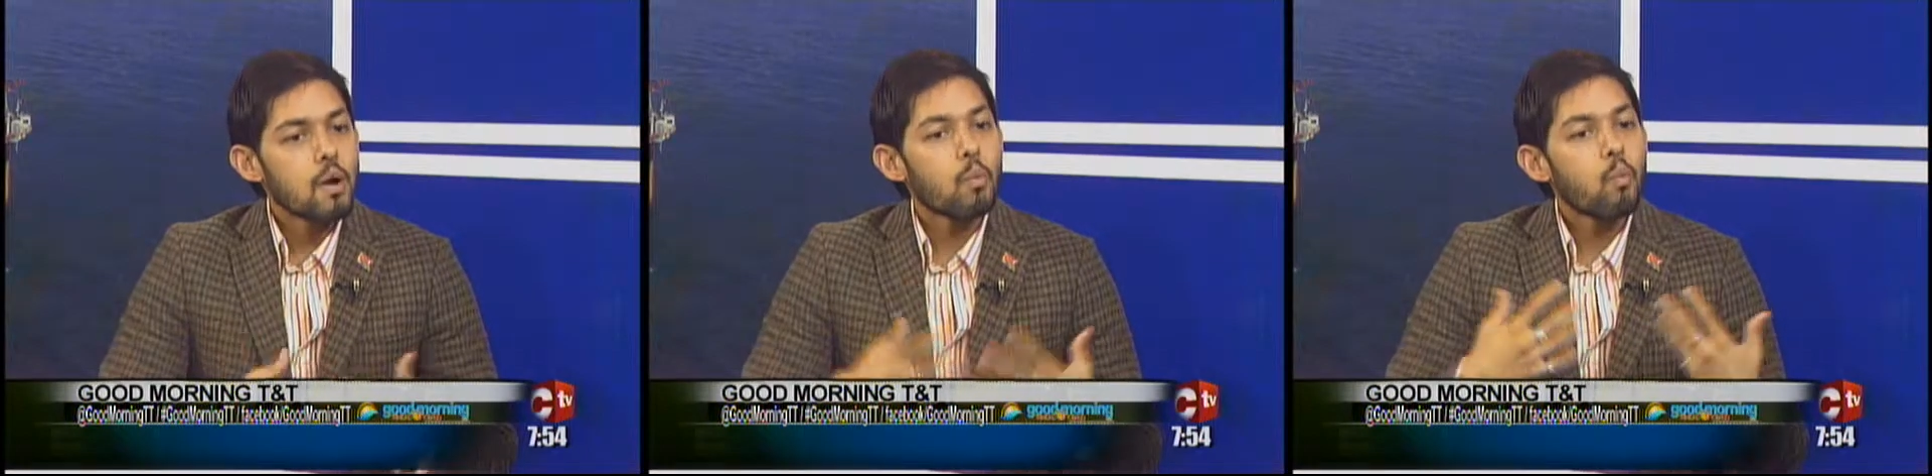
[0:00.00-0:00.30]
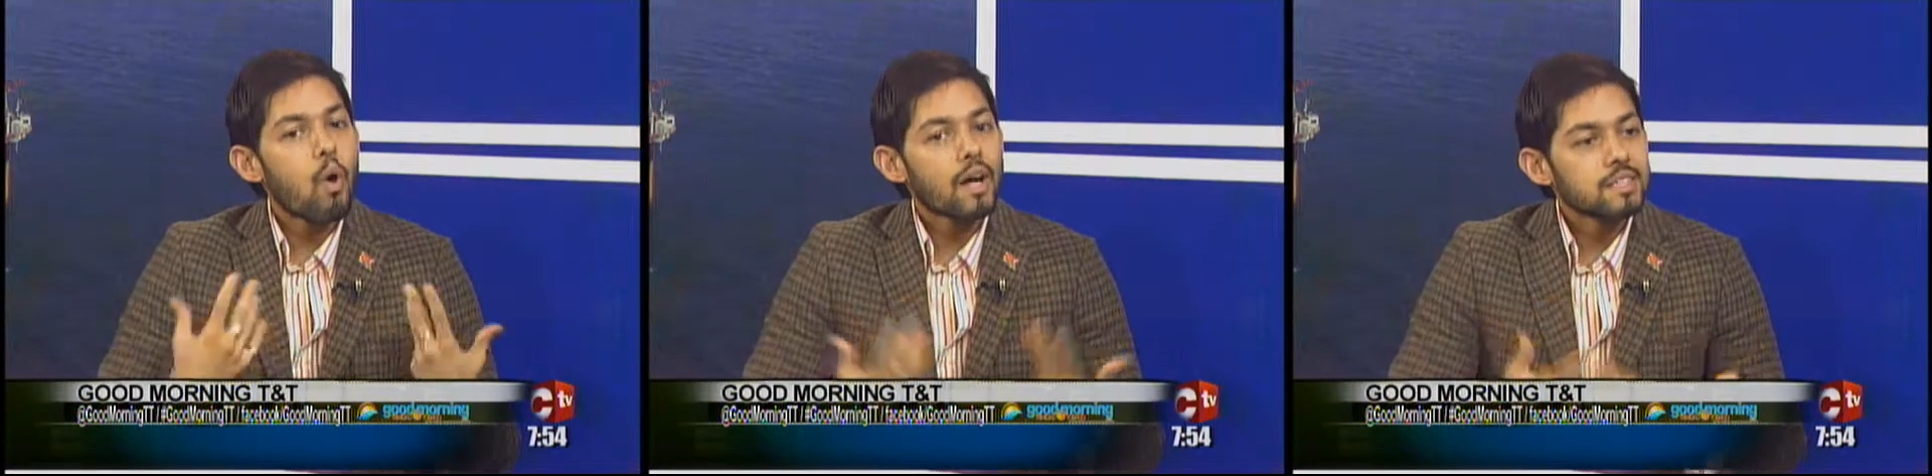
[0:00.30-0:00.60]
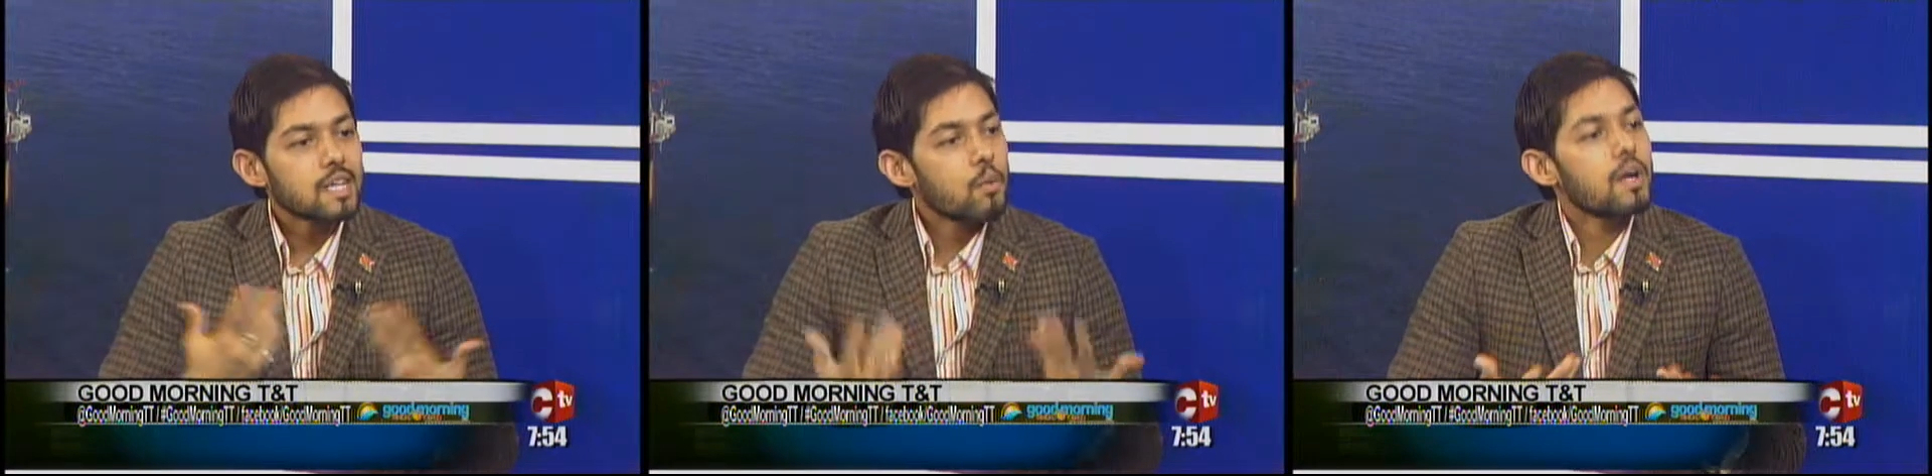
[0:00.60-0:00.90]

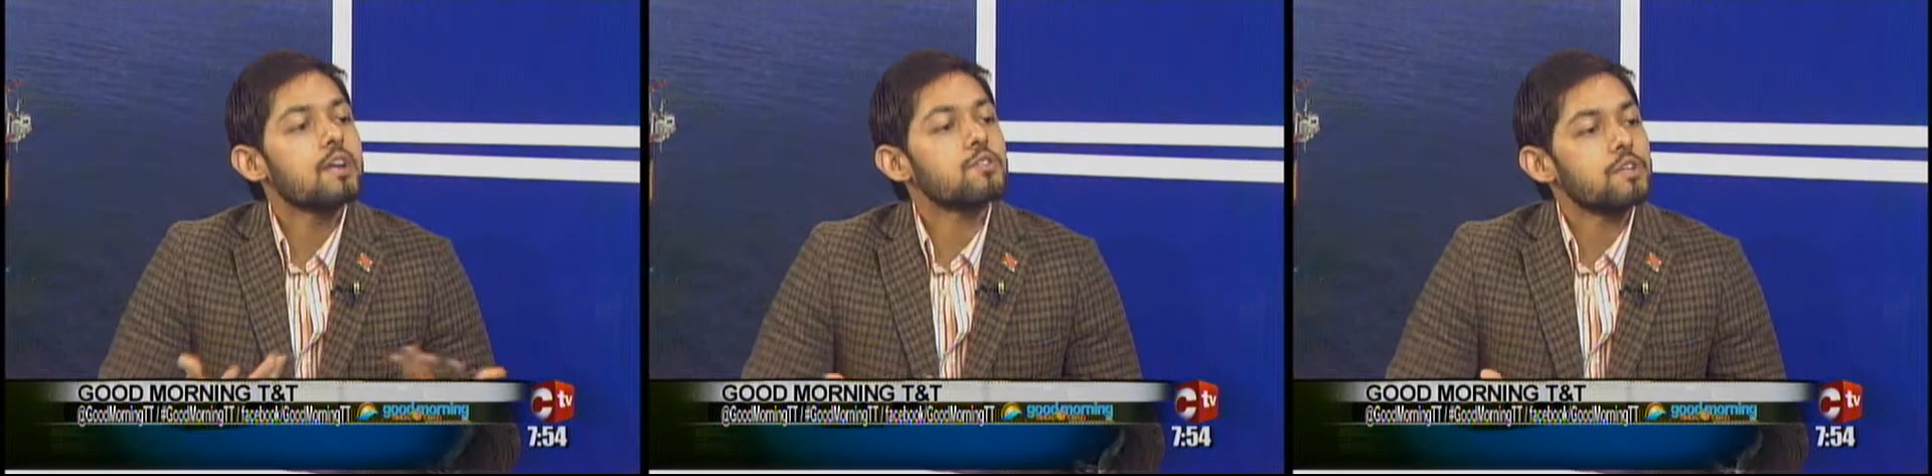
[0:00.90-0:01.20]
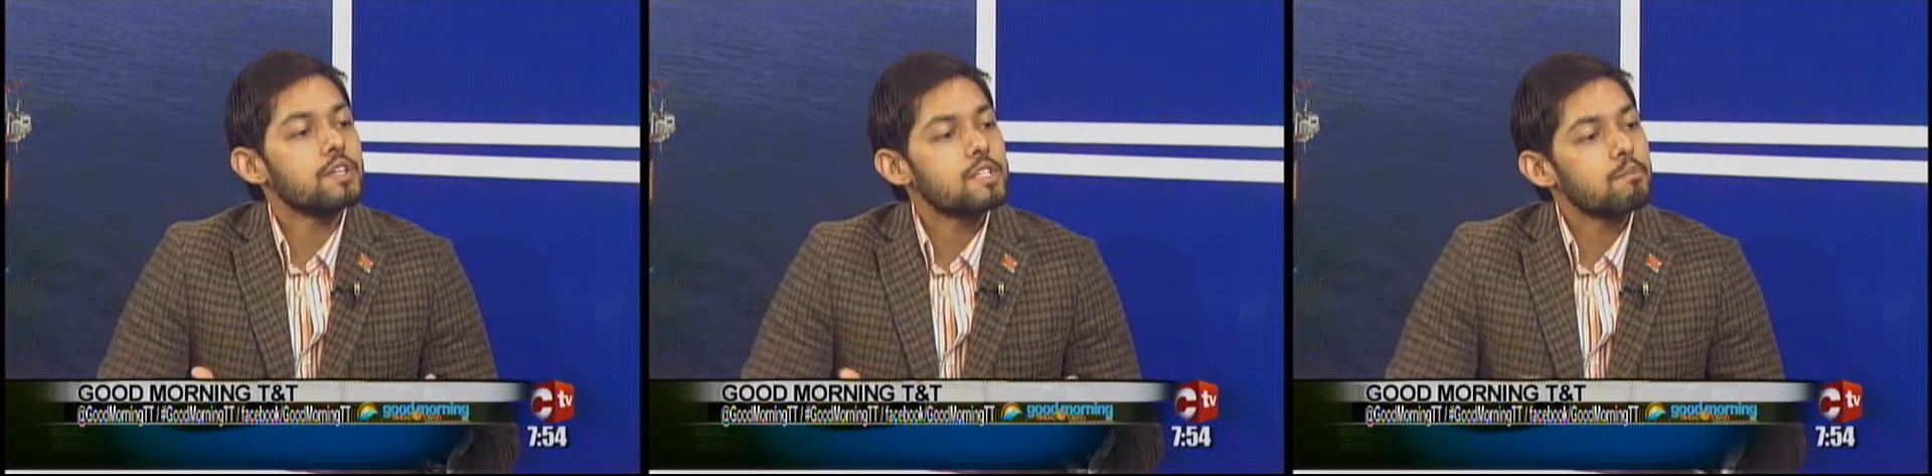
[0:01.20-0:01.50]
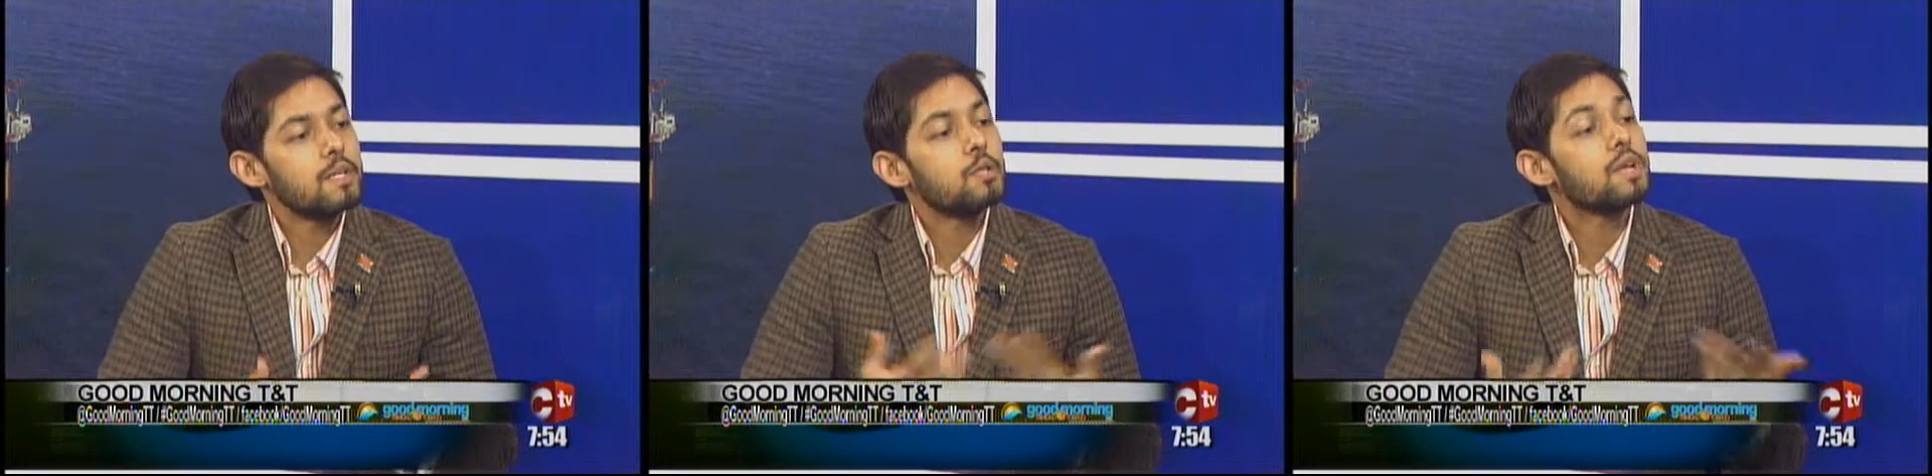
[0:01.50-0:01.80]
wants our country to
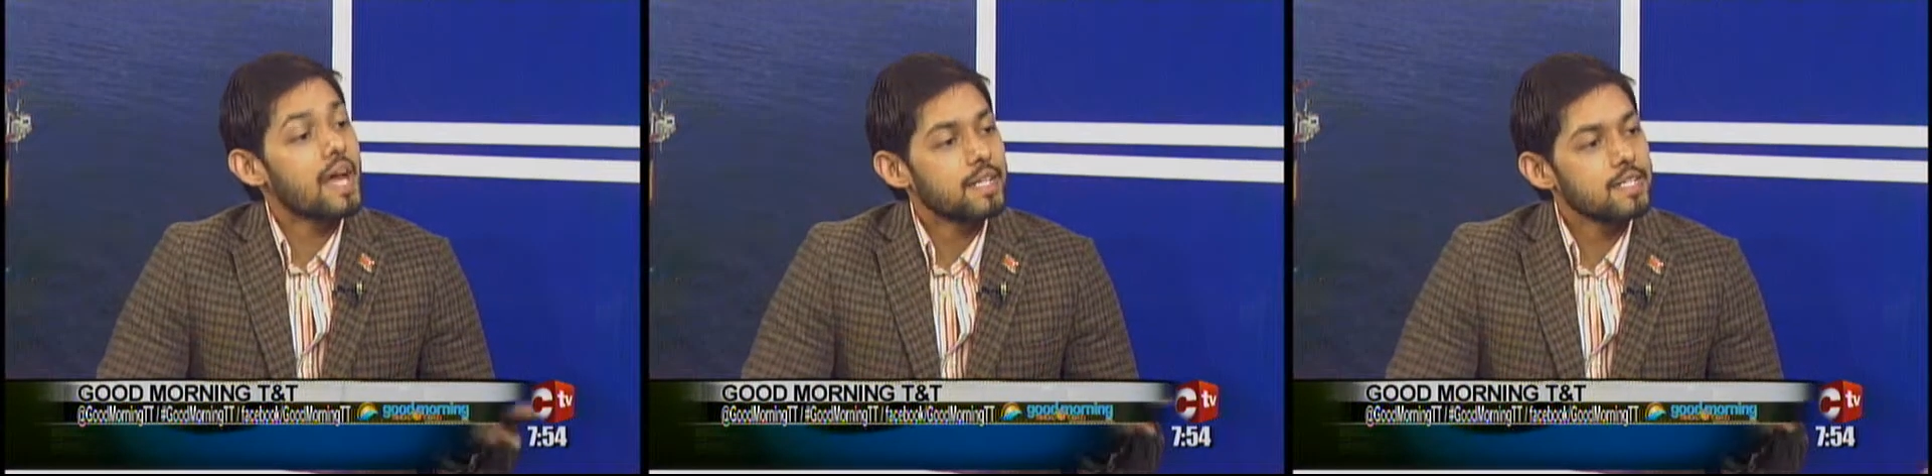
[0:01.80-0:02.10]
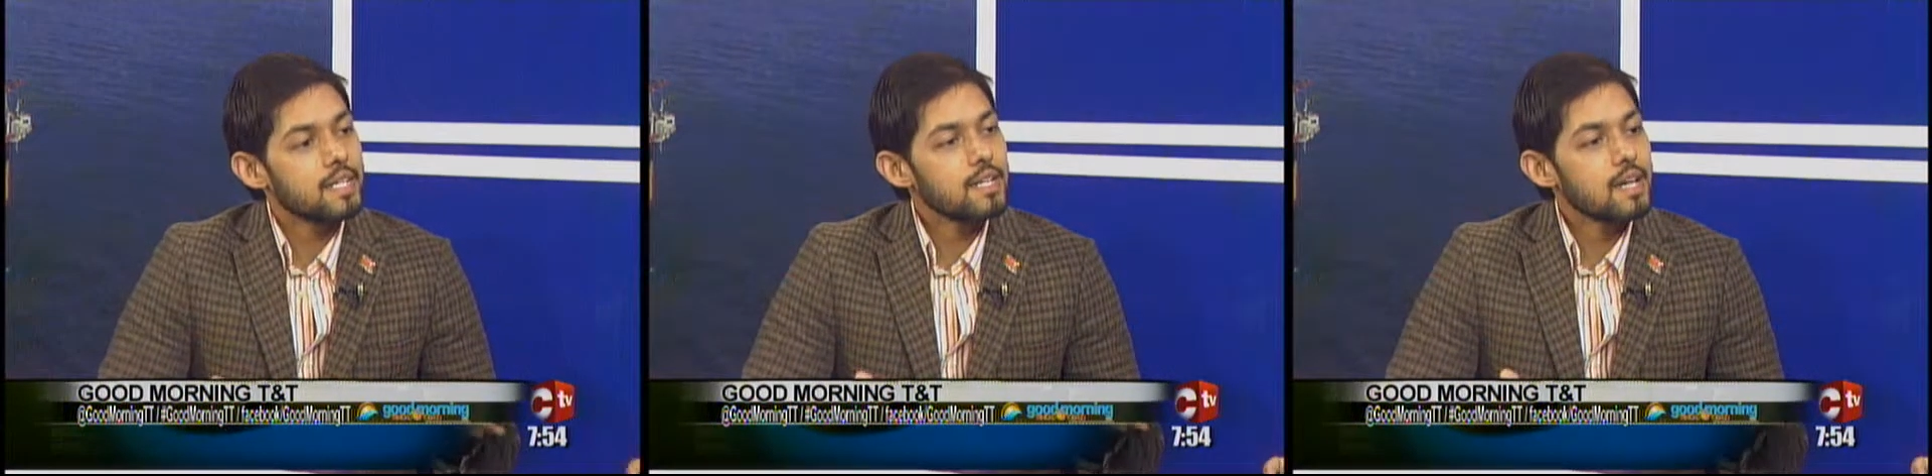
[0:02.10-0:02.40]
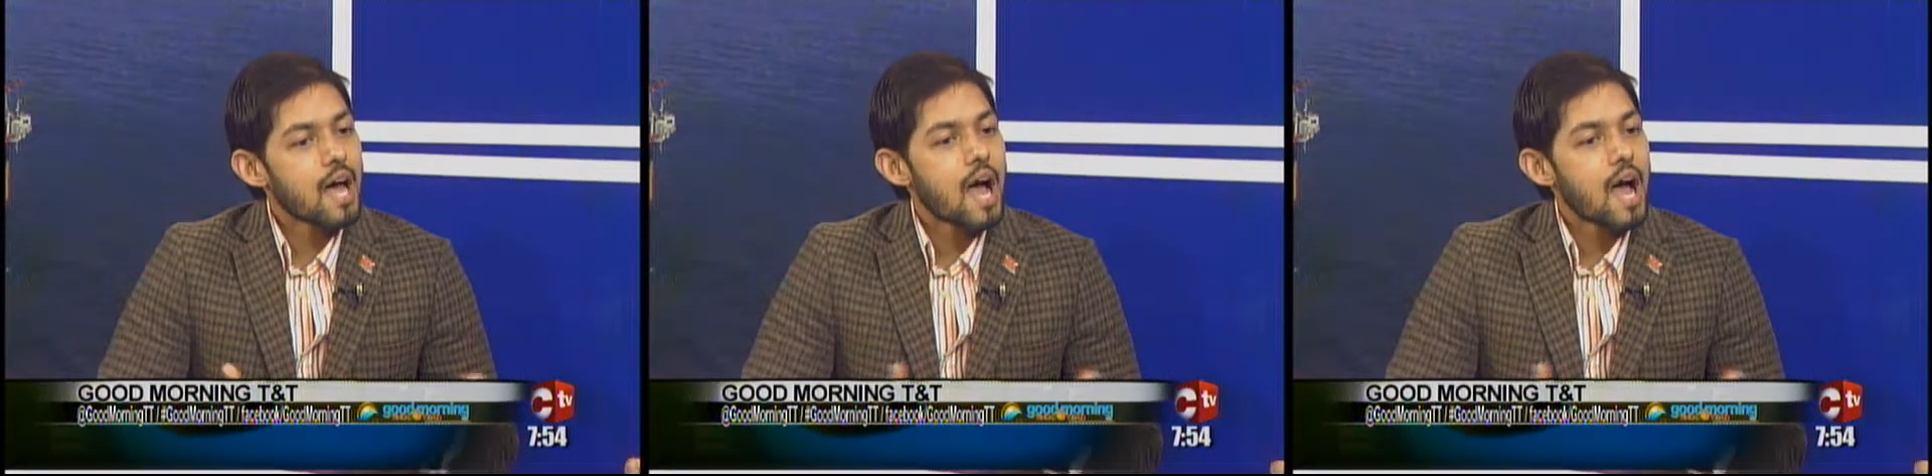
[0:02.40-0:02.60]
be united,